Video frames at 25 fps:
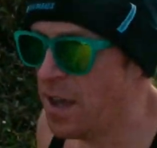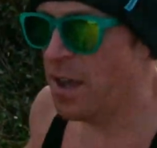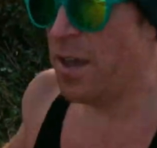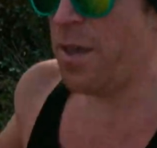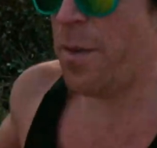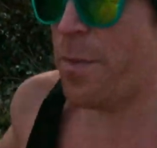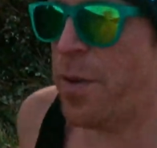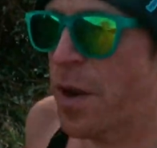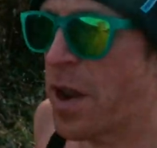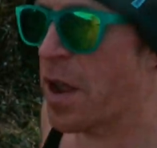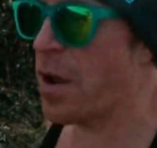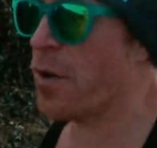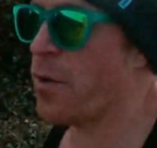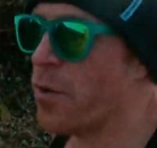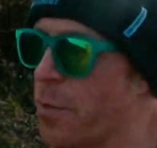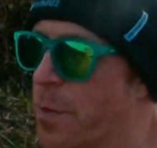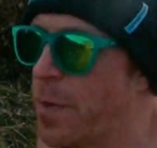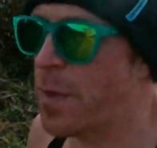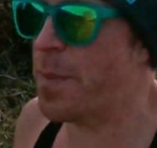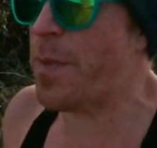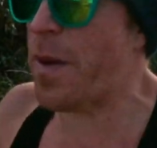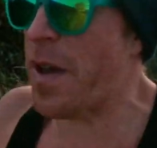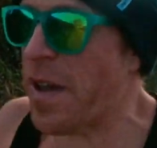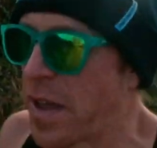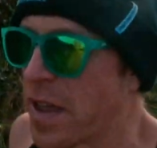but I will be
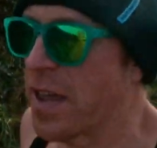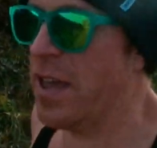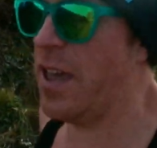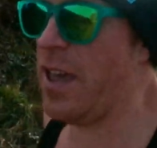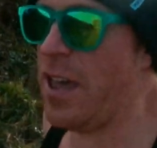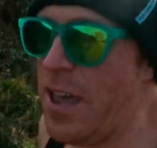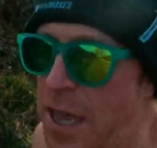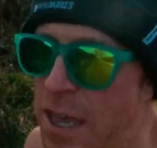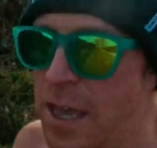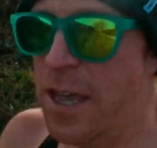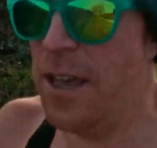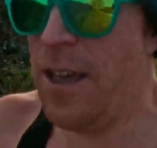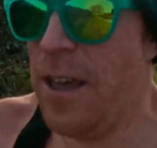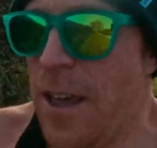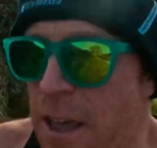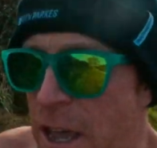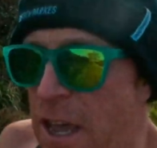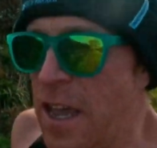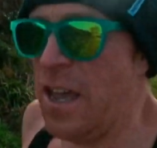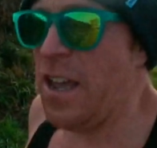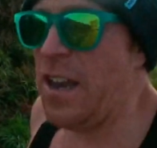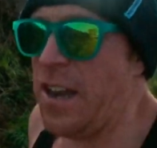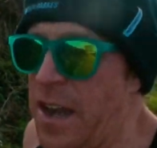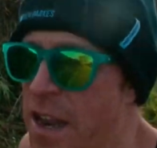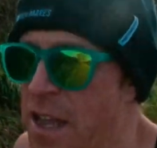back
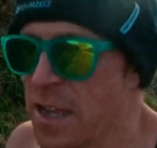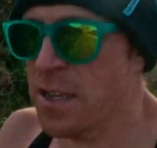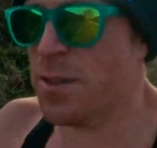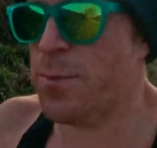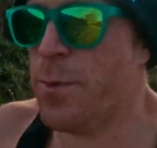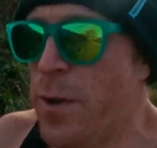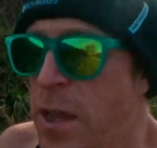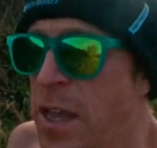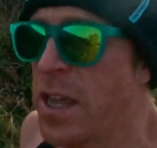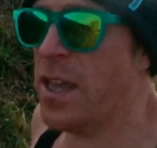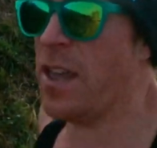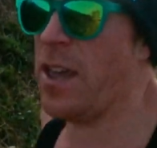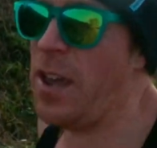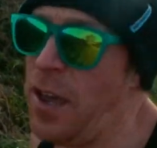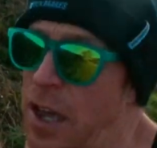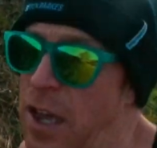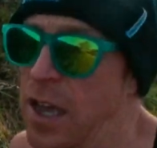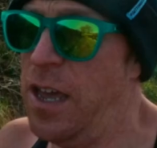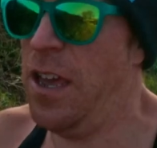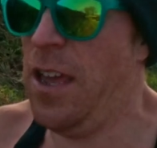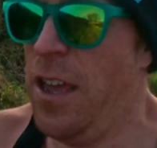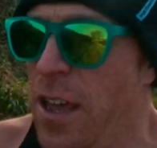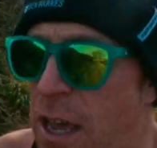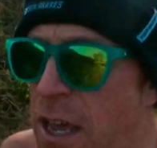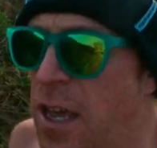next week,
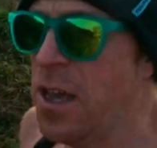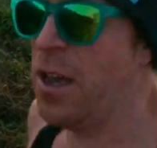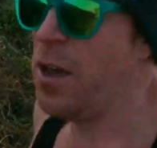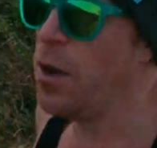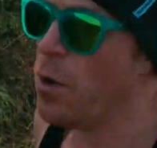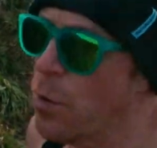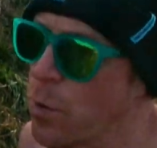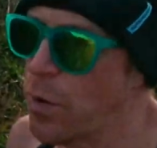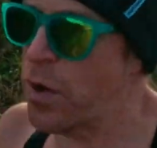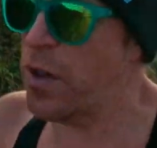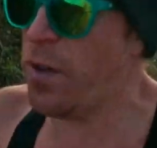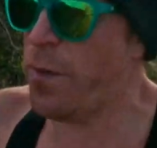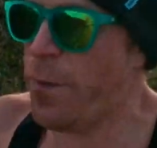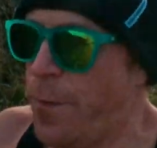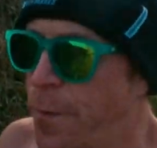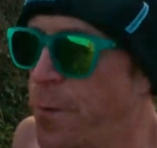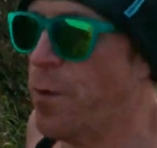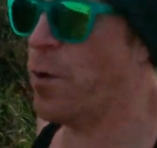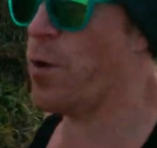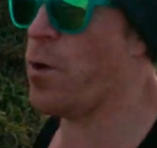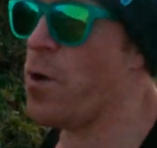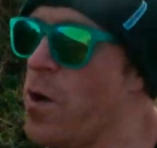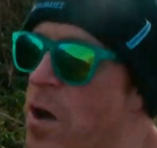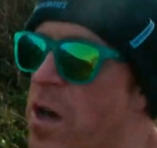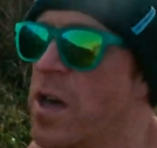week
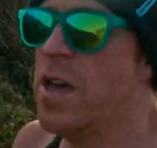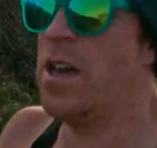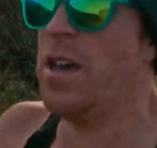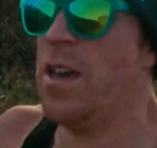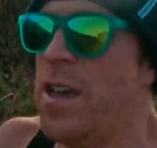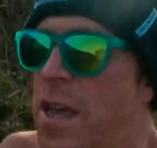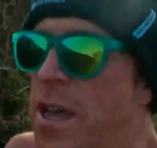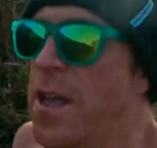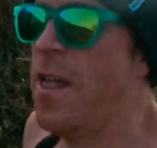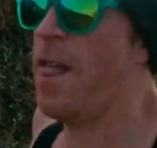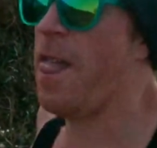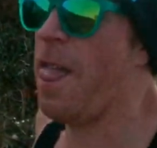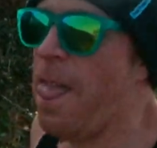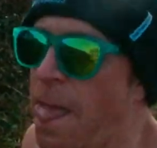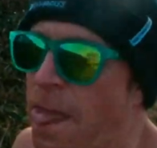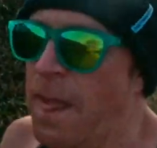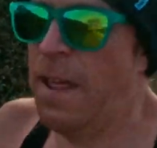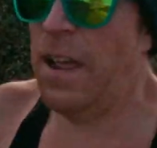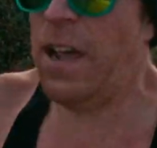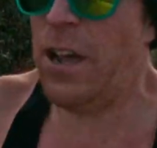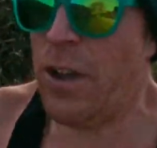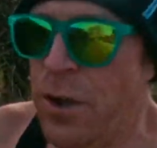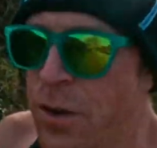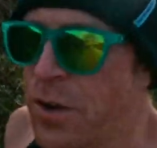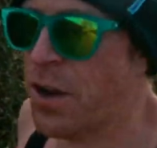4.
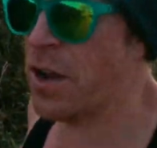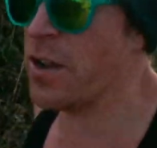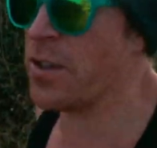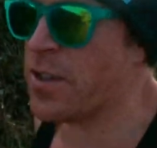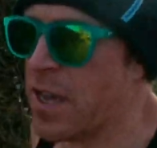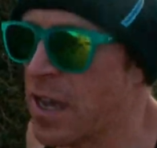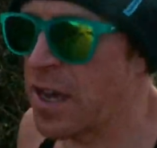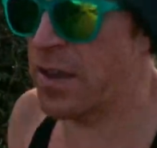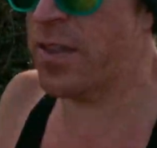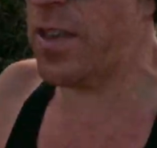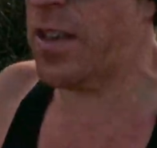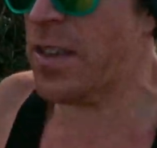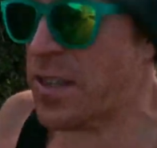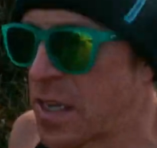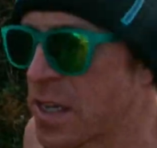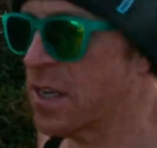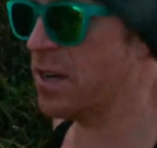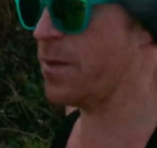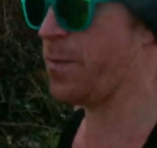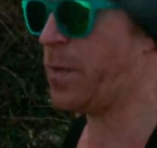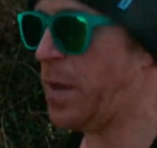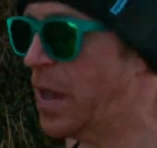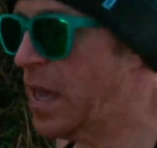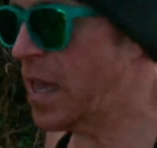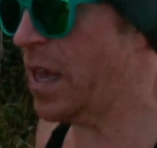Who knows how that's going to
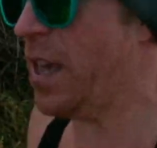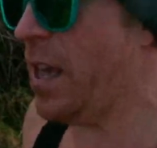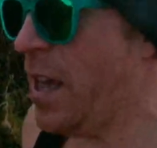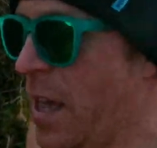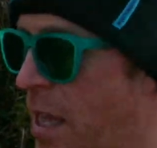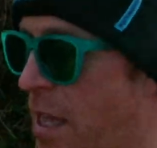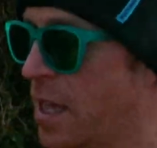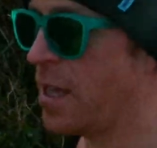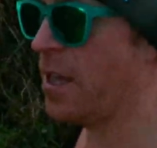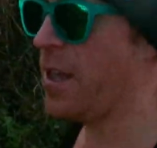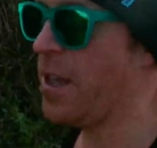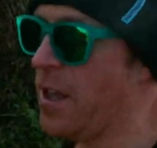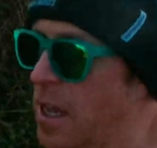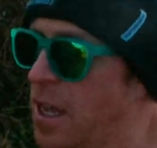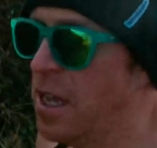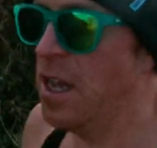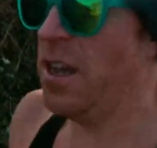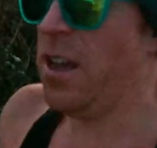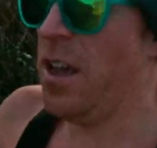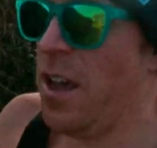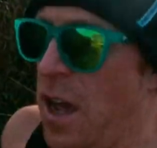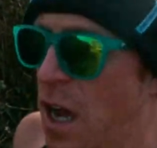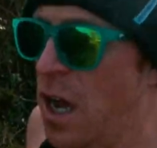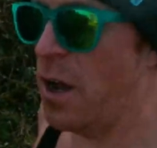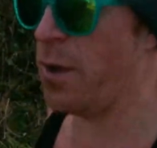be.
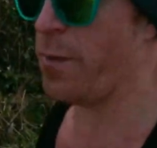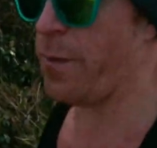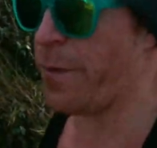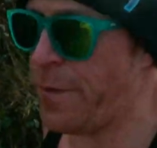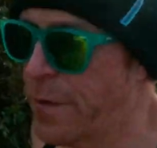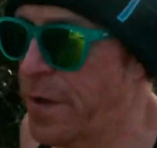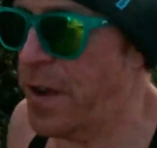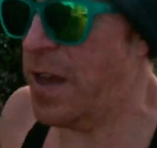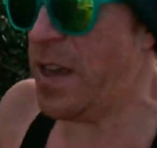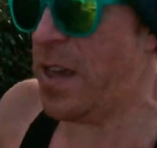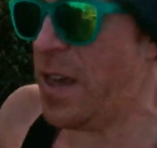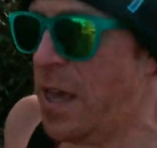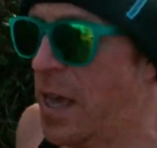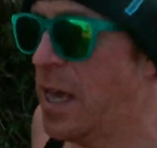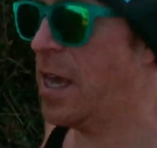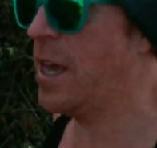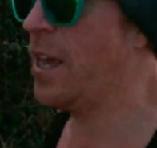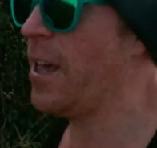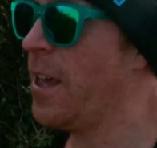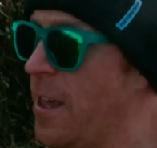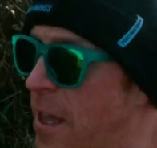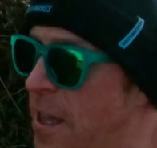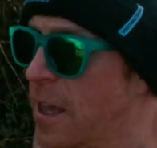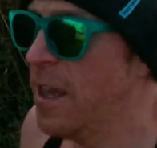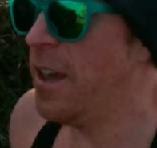Hopefully
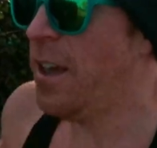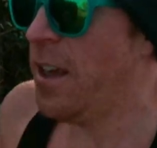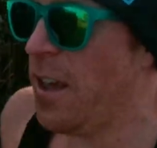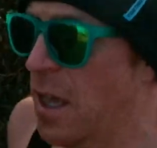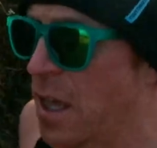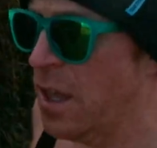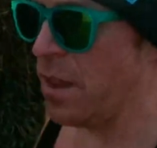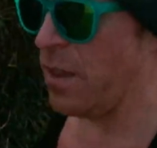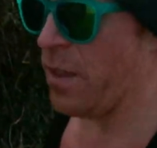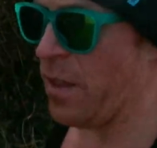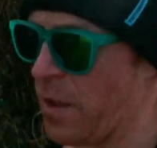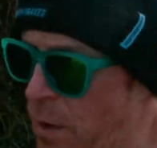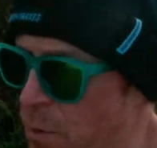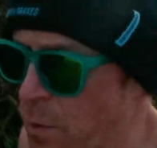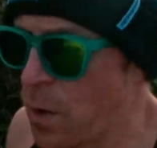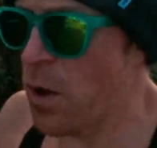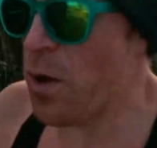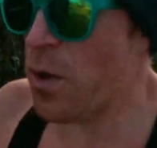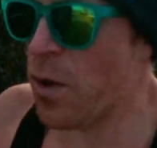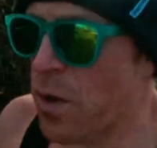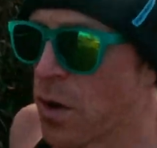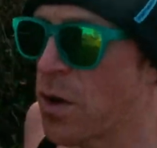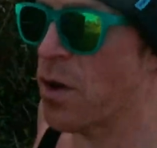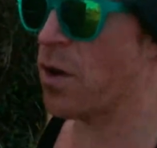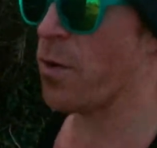there will
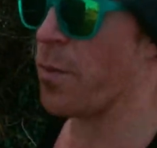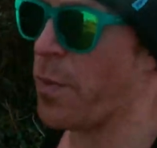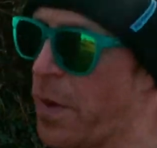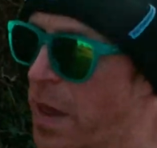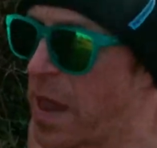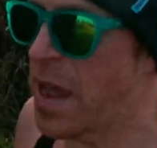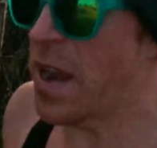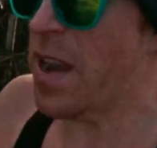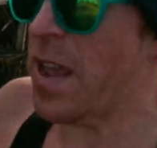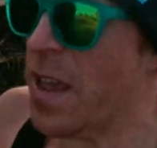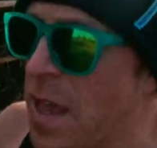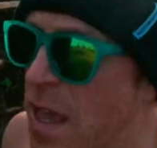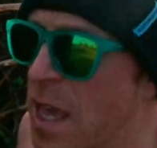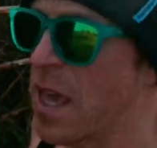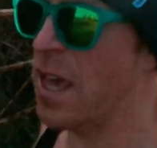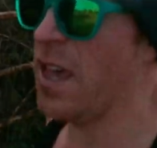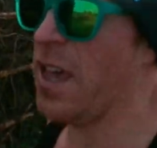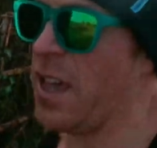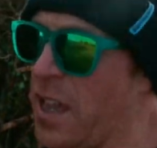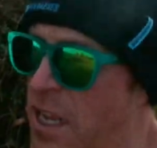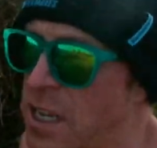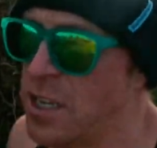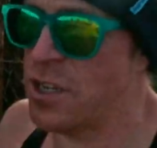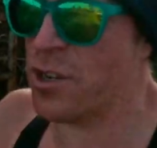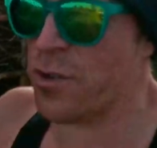not be any
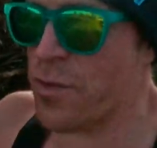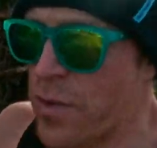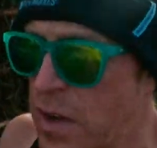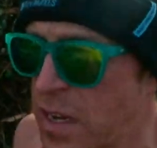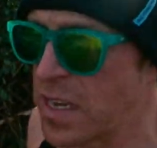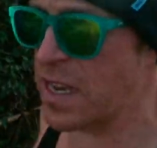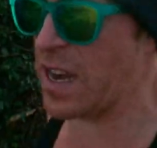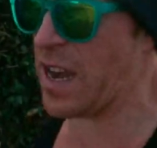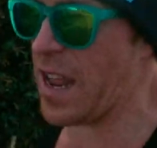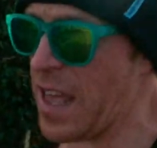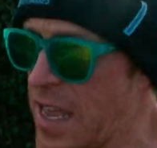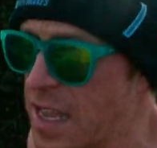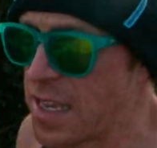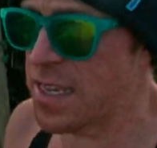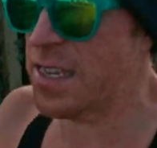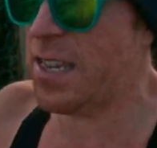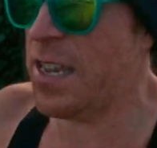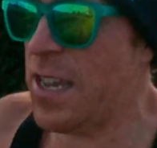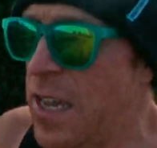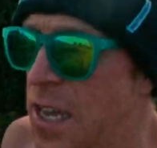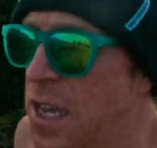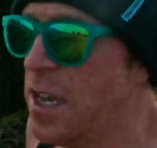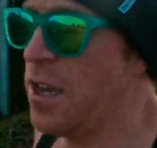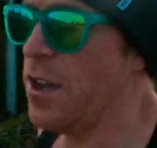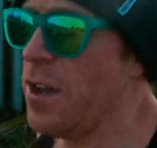injury delays
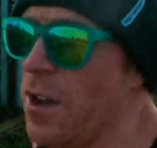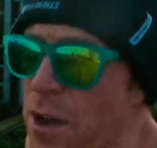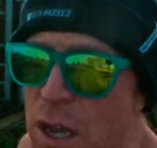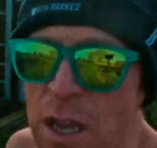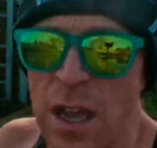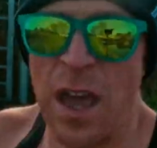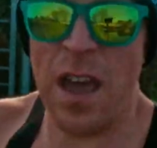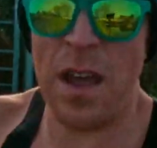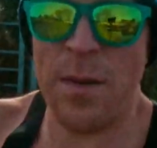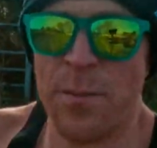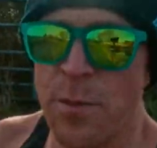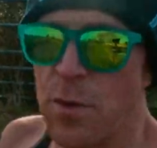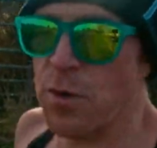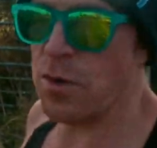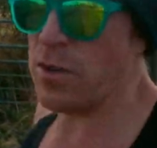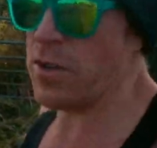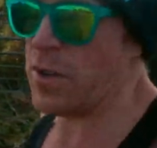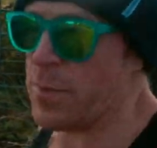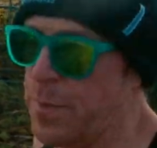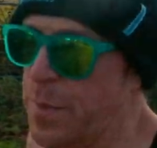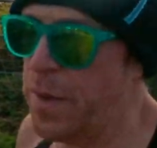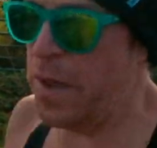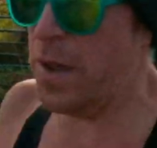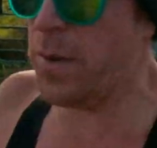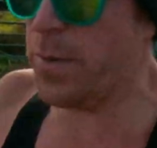and we'll
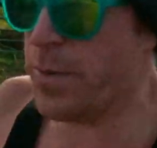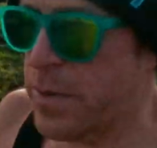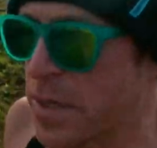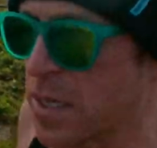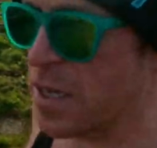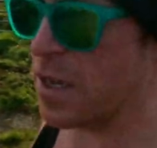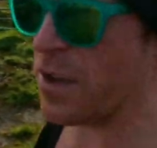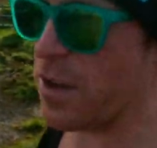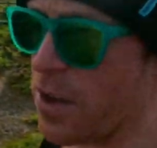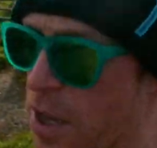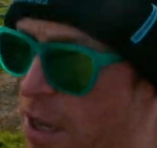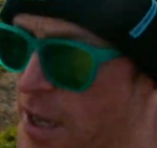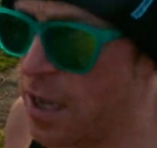just be able to